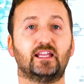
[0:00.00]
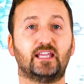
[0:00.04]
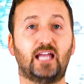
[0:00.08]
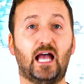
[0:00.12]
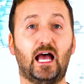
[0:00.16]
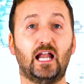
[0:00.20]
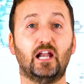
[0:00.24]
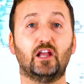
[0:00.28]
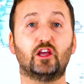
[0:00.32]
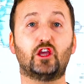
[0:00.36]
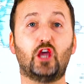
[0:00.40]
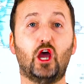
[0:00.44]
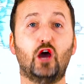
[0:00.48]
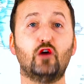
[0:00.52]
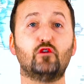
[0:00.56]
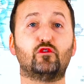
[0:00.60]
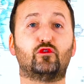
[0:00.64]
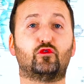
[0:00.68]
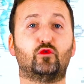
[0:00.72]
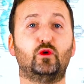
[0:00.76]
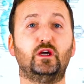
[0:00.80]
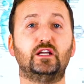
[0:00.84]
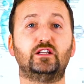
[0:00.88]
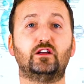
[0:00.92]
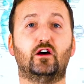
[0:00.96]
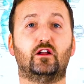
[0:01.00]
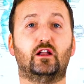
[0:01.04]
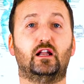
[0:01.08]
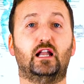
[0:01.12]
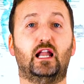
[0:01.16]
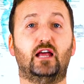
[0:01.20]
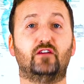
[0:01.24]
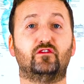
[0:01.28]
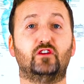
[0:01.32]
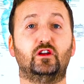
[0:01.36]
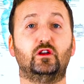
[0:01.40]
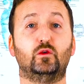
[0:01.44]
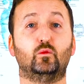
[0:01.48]
Calico three point
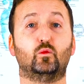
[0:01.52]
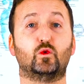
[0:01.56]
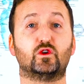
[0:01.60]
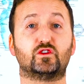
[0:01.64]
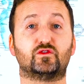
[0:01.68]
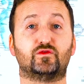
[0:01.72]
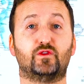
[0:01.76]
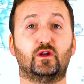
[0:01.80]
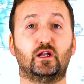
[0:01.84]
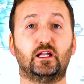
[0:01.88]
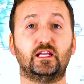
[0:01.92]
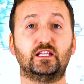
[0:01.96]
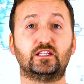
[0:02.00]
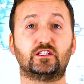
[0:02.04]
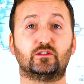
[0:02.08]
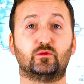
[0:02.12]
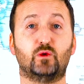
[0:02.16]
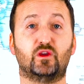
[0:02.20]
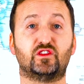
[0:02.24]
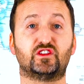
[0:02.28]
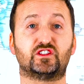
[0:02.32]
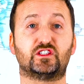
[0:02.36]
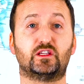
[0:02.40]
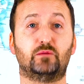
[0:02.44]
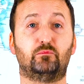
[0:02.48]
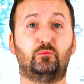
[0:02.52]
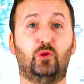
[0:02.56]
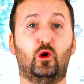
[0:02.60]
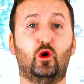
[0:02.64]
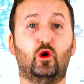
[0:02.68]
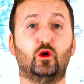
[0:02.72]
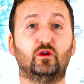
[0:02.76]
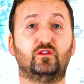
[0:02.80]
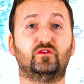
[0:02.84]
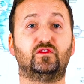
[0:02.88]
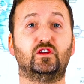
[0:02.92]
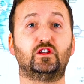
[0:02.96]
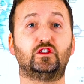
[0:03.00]
eleven was released with
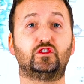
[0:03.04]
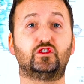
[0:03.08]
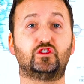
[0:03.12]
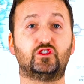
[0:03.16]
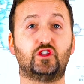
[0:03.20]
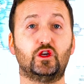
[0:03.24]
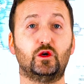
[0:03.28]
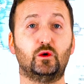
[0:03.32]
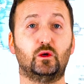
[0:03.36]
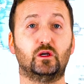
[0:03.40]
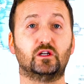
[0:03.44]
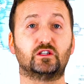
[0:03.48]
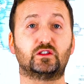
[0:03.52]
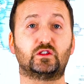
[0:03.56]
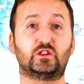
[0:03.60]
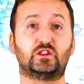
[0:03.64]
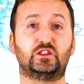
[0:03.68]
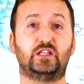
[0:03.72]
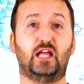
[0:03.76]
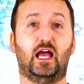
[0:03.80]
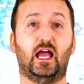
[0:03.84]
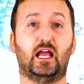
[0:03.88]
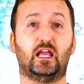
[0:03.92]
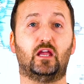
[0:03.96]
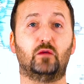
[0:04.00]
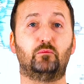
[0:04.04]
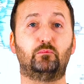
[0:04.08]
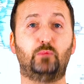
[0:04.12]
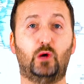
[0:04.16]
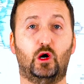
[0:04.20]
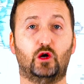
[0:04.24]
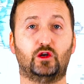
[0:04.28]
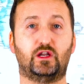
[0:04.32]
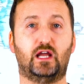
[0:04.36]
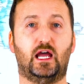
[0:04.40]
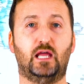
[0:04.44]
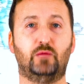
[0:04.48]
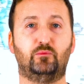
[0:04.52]
support for dual stack
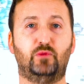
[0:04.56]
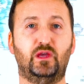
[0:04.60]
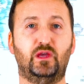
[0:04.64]
pod I